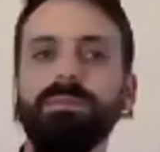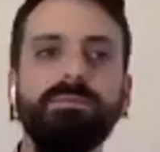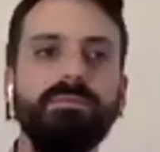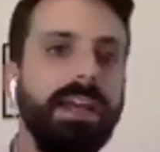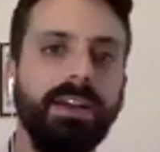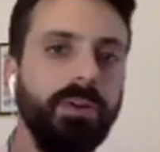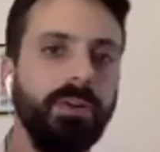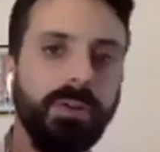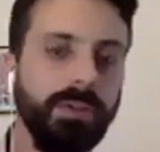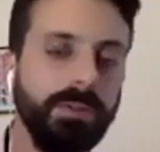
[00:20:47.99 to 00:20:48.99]

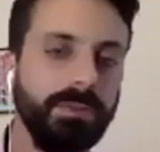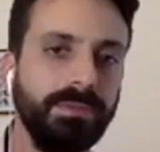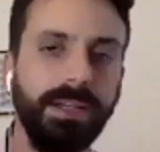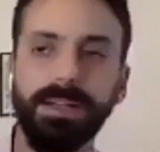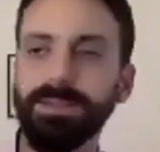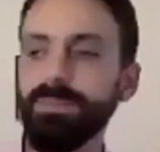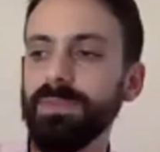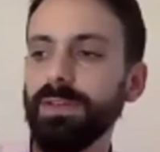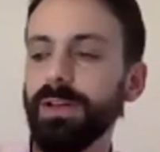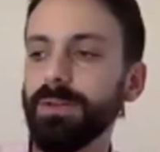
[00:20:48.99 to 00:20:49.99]
medical, uh,
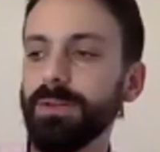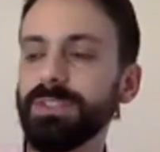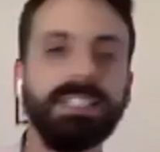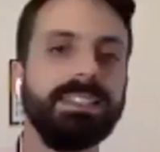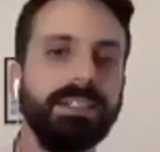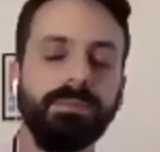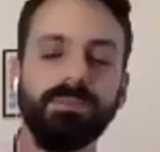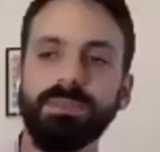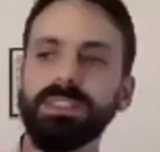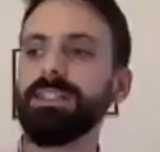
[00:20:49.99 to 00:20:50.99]
you know,
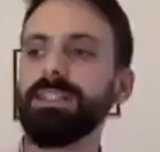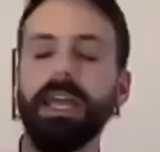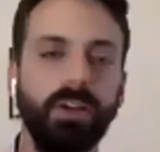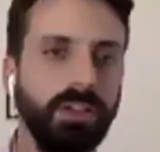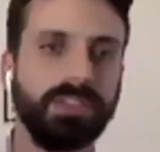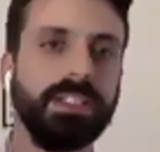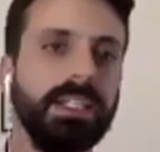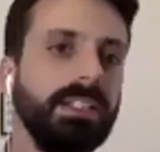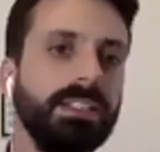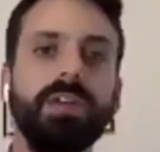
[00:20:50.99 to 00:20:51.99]
systems and
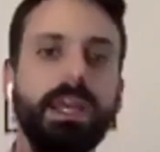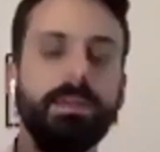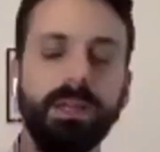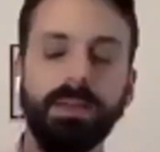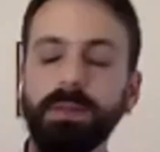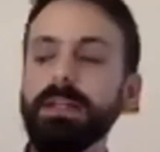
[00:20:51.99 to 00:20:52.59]
diagnostics, you name it.